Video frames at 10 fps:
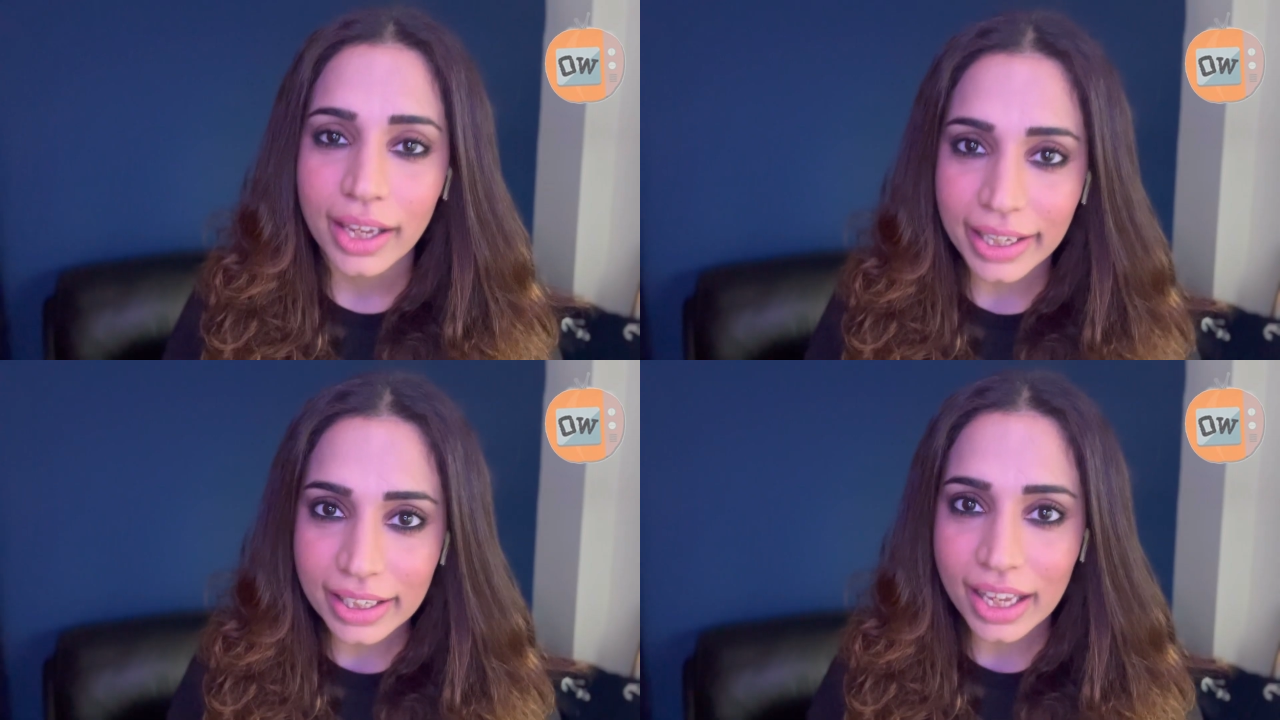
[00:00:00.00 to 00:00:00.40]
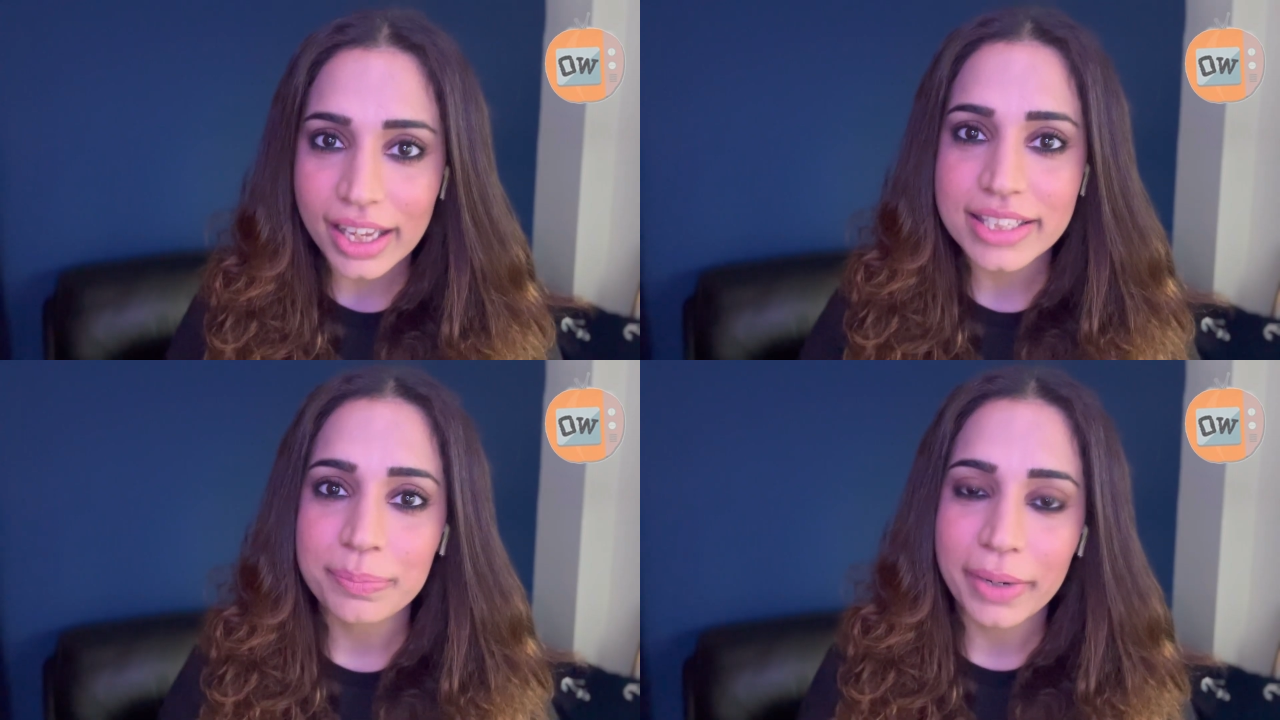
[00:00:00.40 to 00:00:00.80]
Hey
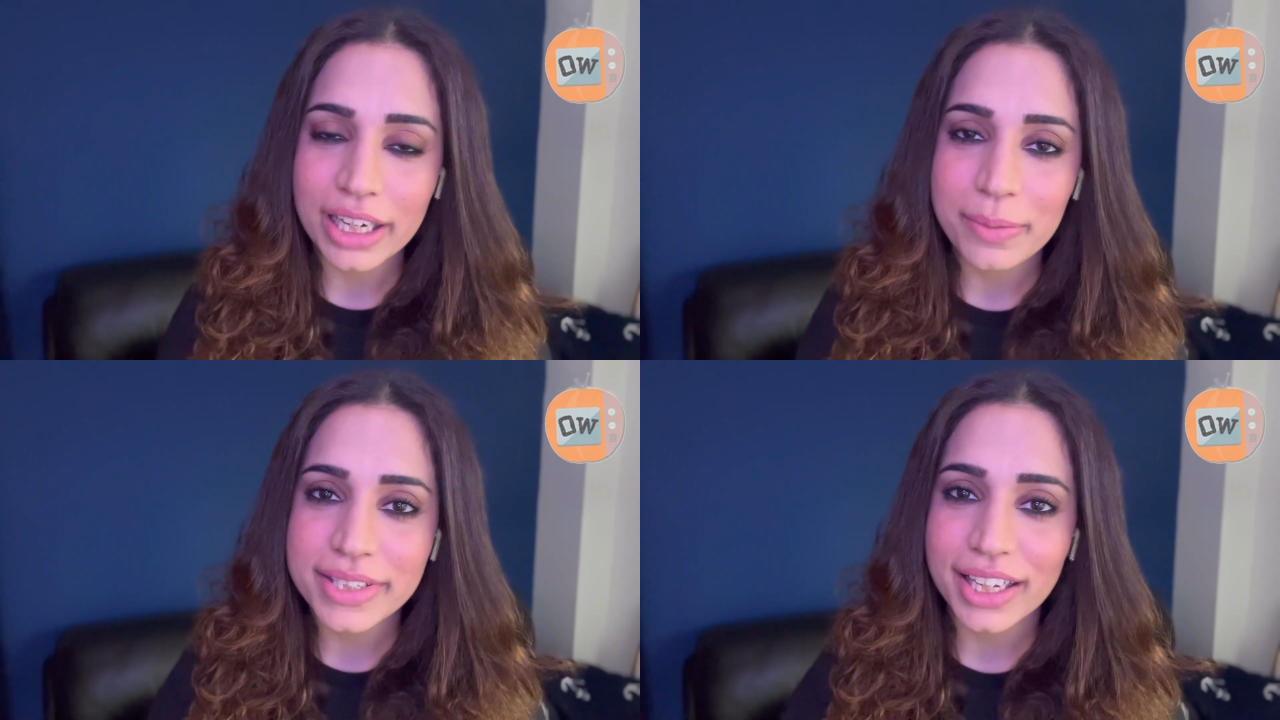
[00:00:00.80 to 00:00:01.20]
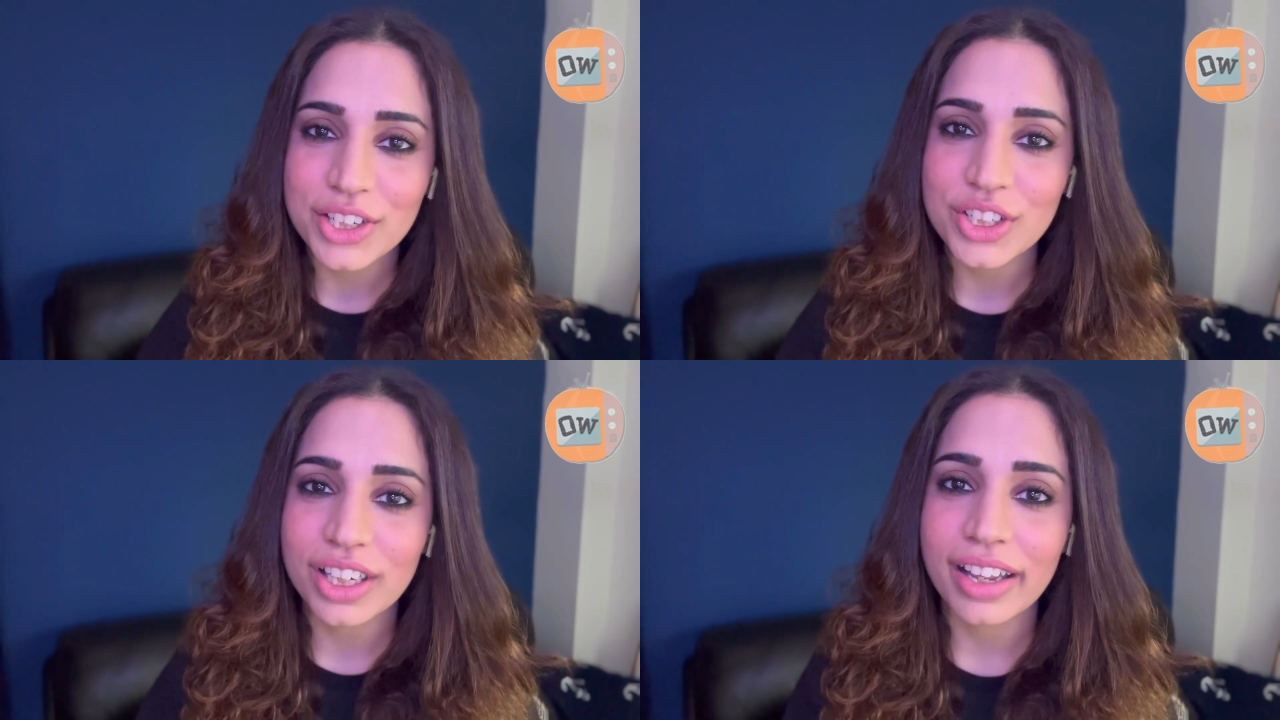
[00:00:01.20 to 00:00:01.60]
guys, my name is
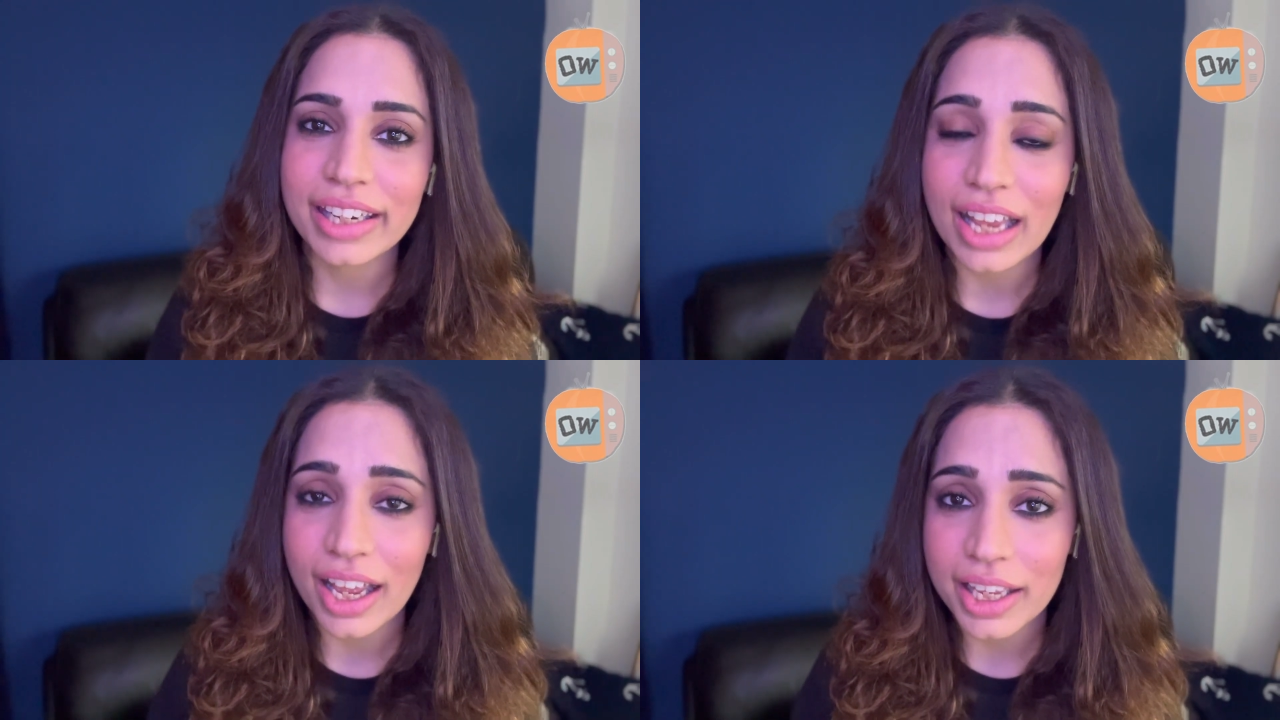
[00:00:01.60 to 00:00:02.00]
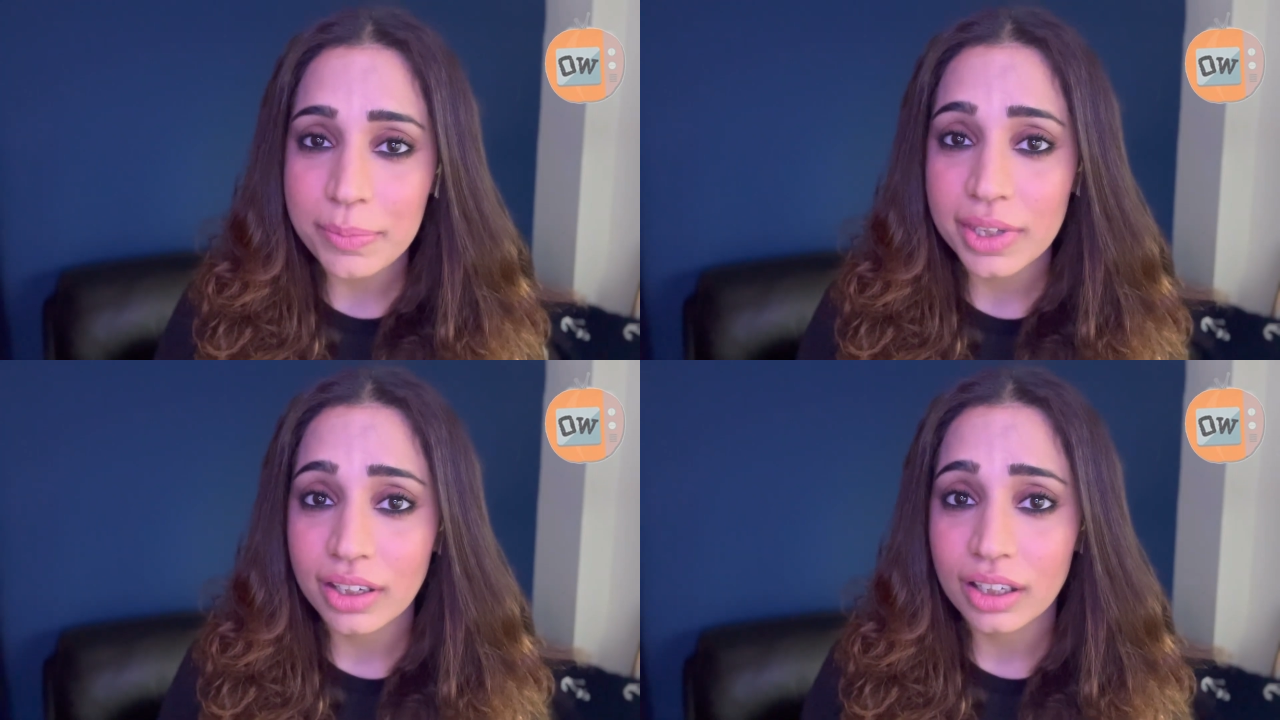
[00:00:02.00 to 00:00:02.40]
Aisha and I
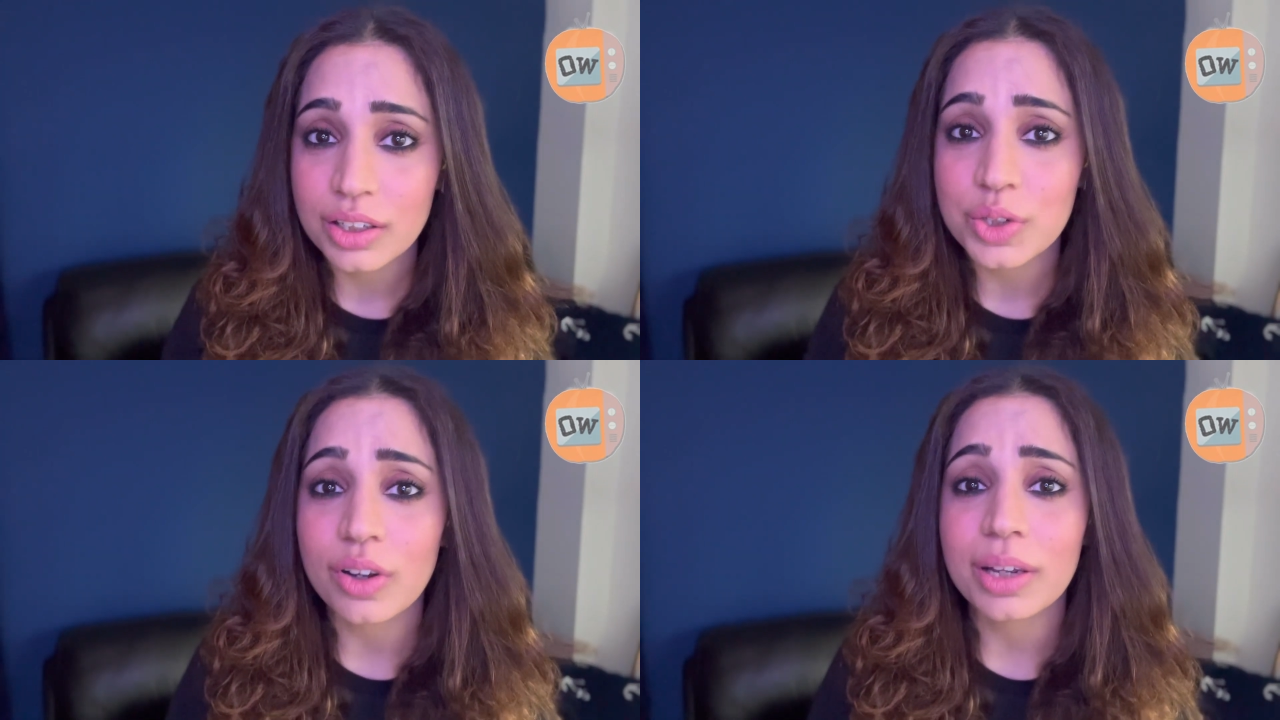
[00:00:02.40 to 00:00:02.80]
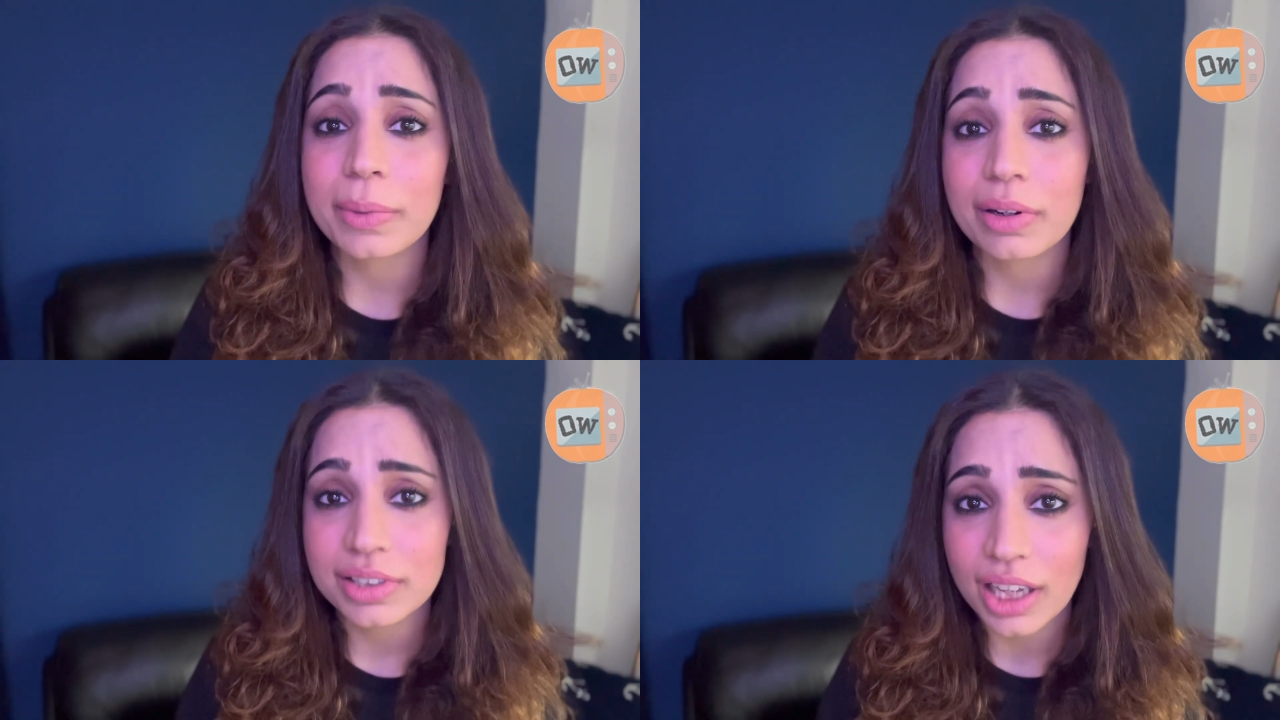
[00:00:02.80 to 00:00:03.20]
am here to talk
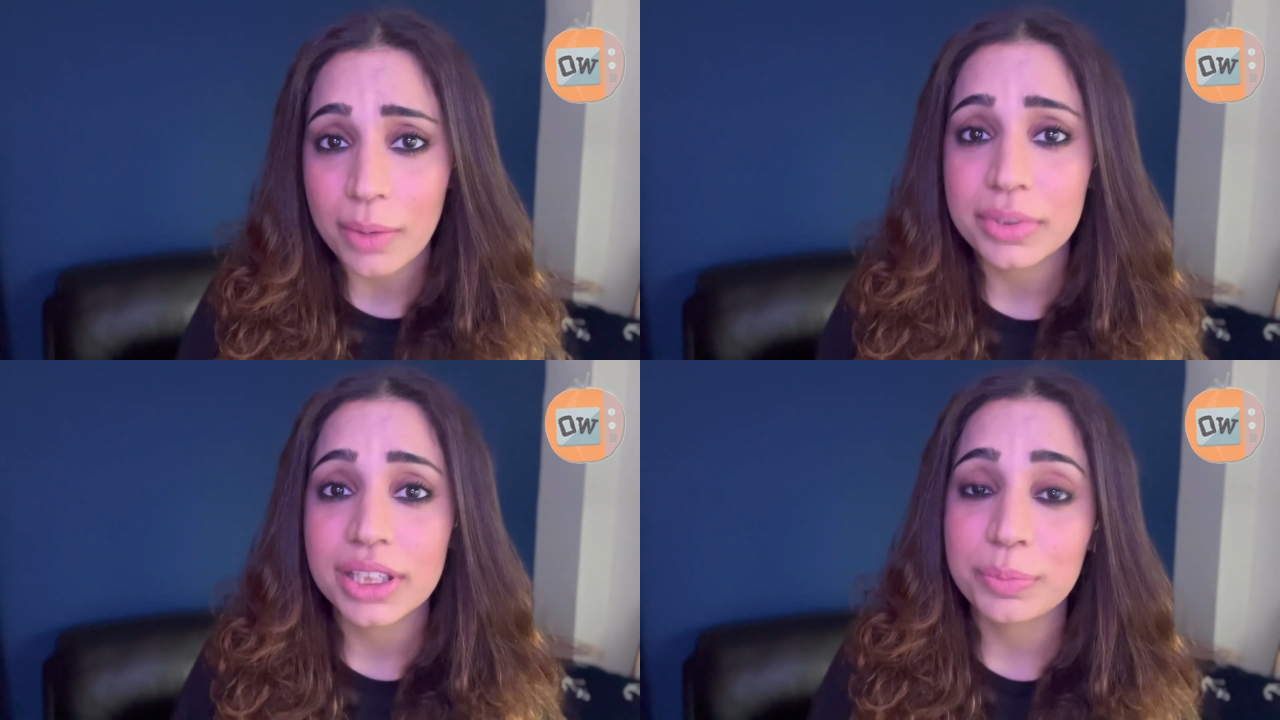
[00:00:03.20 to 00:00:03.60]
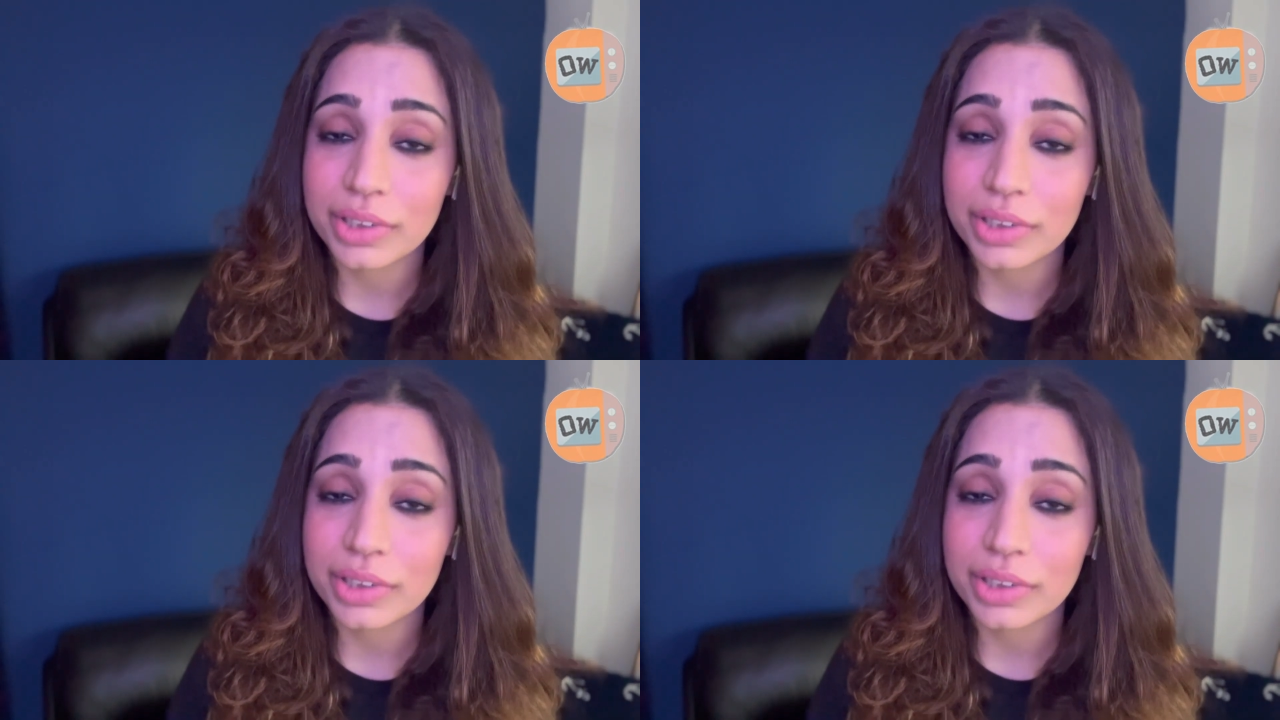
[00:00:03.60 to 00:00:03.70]
about Kabli